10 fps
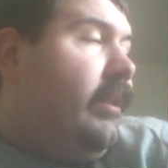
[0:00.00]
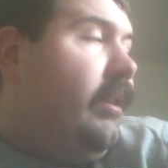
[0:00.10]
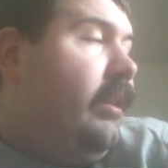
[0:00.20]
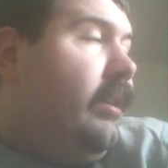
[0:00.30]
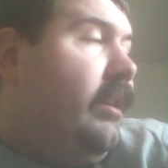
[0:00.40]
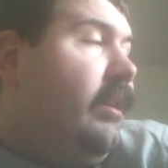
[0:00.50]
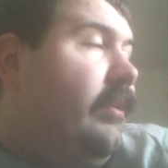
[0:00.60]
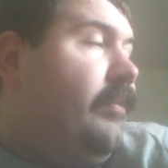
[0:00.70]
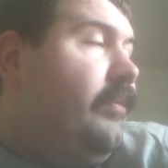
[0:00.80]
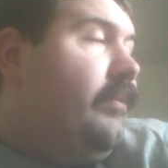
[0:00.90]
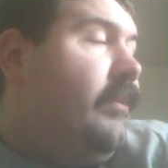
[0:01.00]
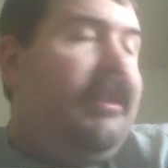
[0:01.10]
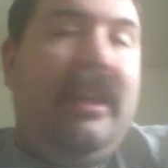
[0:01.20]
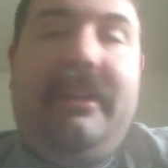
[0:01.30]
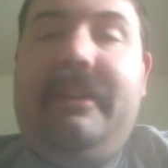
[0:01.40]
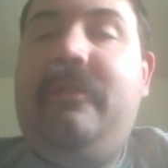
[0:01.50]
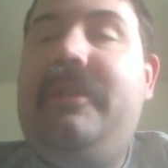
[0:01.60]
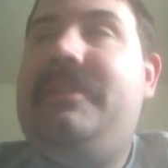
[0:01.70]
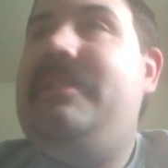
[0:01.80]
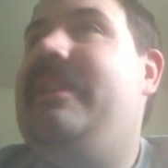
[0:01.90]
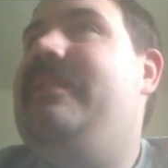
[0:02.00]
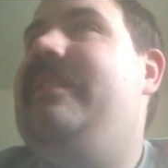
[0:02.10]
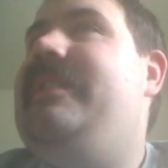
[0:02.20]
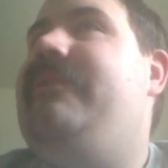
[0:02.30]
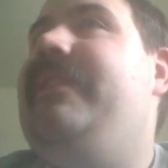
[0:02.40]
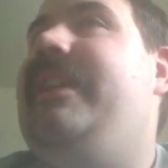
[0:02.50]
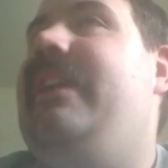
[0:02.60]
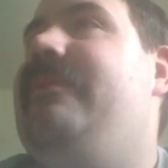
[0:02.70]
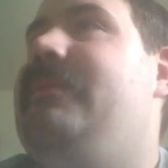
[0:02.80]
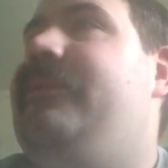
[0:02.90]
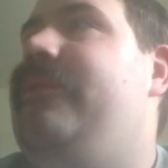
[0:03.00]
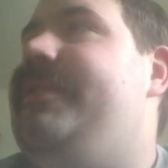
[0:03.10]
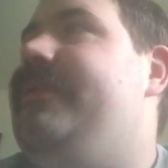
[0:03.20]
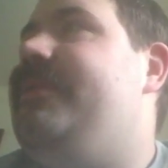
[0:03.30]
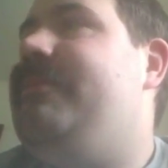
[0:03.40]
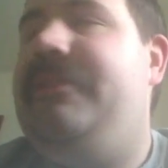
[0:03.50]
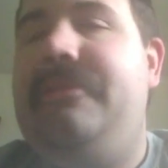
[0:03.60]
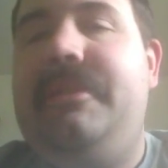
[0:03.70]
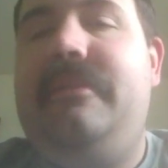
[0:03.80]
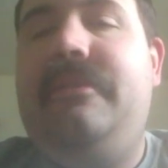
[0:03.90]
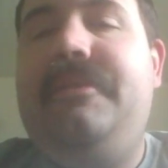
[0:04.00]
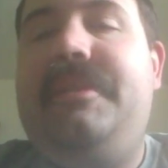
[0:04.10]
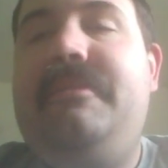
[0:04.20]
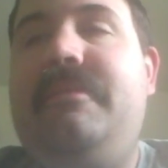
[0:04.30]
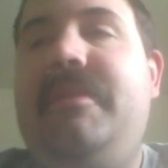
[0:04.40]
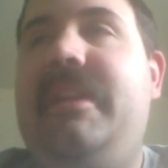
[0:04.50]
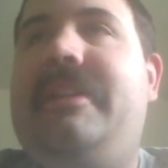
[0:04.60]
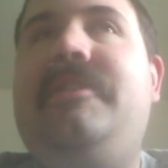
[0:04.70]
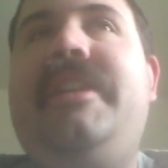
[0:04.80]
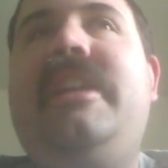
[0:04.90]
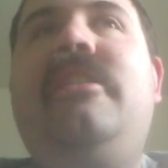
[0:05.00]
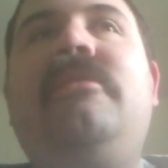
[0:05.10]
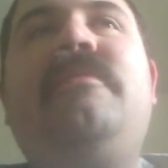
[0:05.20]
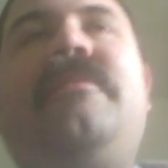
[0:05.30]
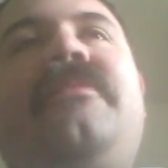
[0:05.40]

uh, sounding voice. They, they definitely gave him the voice of someone who would, who would be an entertainer.